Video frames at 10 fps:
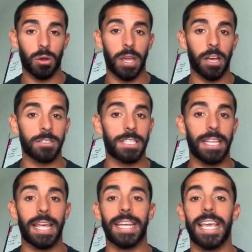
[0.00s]
Okay, I'll say
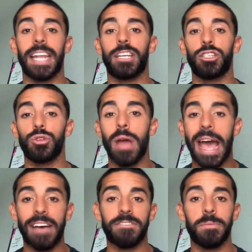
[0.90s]
that again because you
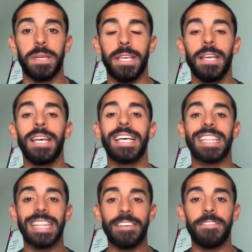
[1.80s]
have to be
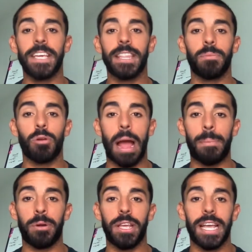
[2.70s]
living in the
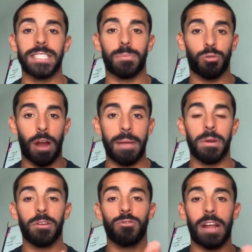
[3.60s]
property as a
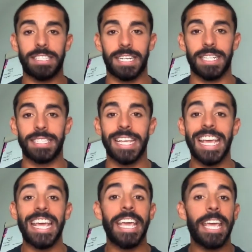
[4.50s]
primary residence.
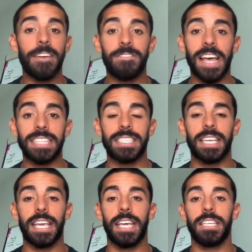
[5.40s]
If that's the
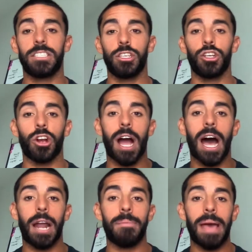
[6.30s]
case, you're
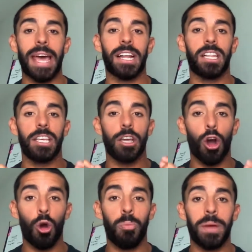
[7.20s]
automatically
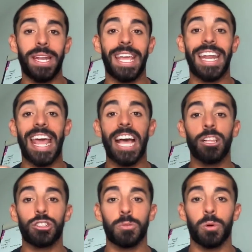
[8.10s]
open and
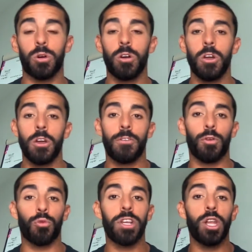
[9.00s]
eligible for
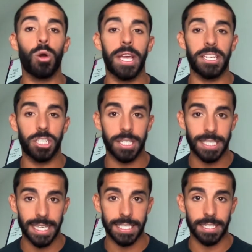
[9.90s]
relocation
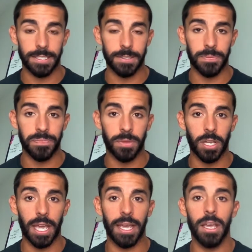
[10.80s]
assistance.
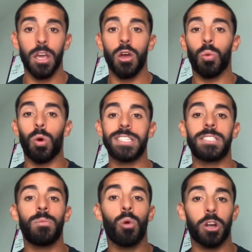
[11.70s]
Okay, once the
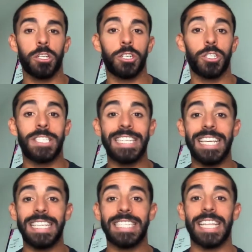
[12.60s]
mortgager
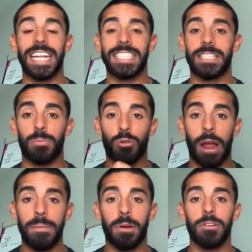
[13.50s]
sees that it's the
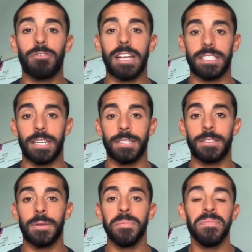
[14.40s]
primary residence,
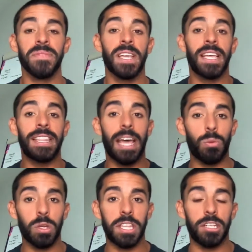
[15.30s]
then
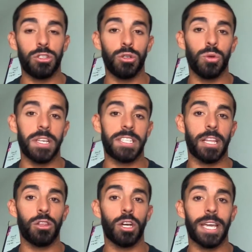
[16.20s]
what they do is they
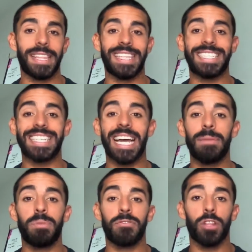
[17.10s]
look at the
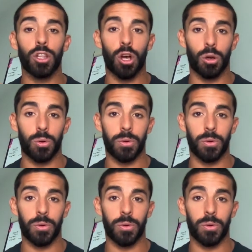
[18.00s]
type of the loan.